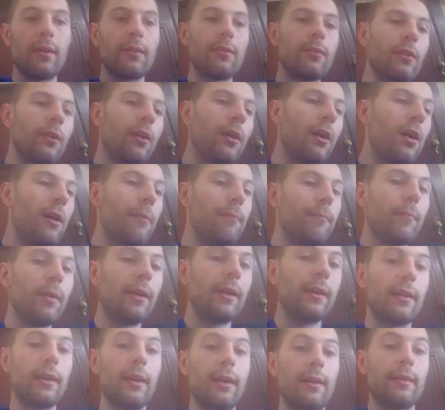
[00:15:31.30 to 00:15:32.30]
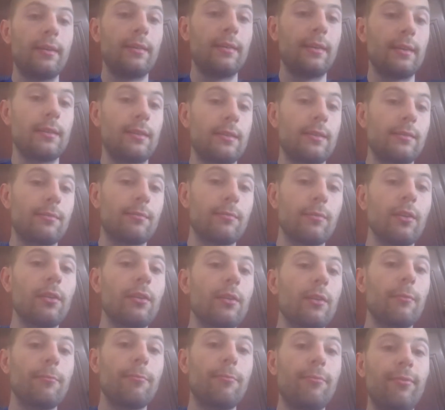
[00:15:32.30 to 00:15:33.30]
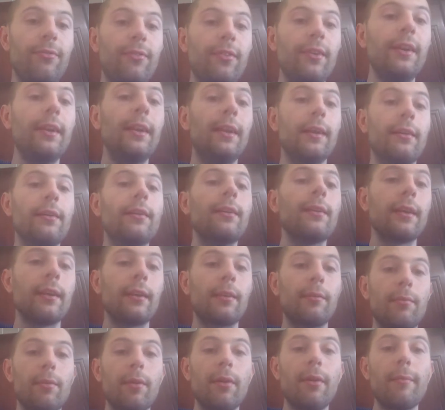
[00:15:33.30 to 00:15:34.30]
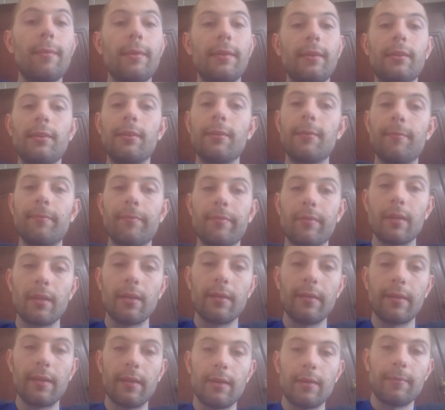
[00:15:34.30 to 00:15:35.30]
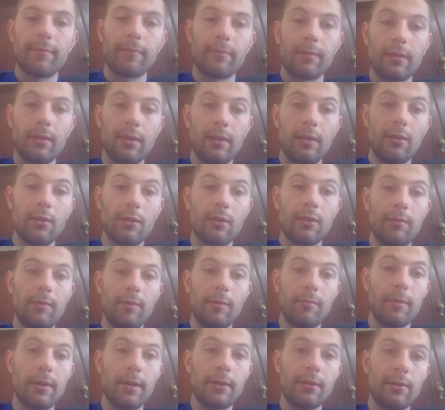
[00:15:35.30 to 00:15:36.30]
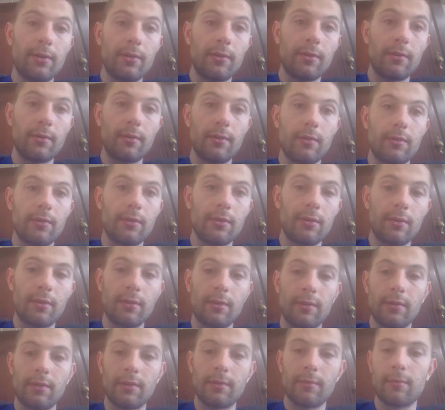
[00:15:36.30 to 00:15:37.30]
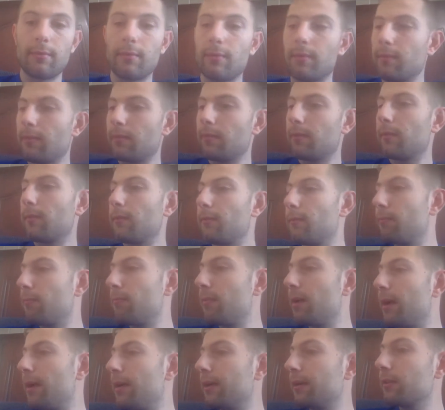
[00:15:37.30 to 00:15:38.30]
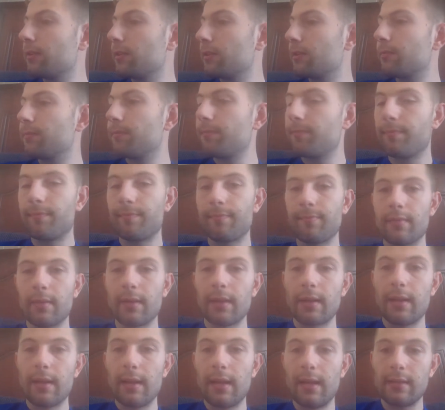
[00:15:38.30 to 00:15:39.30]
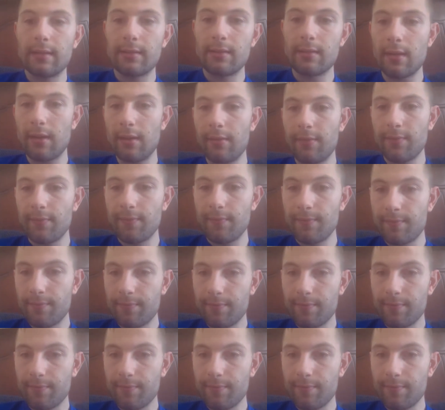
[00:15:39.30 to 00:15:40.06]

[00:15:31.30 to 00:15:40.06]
So my garden is looking fairly good at the moment. They look even better during March and stuff.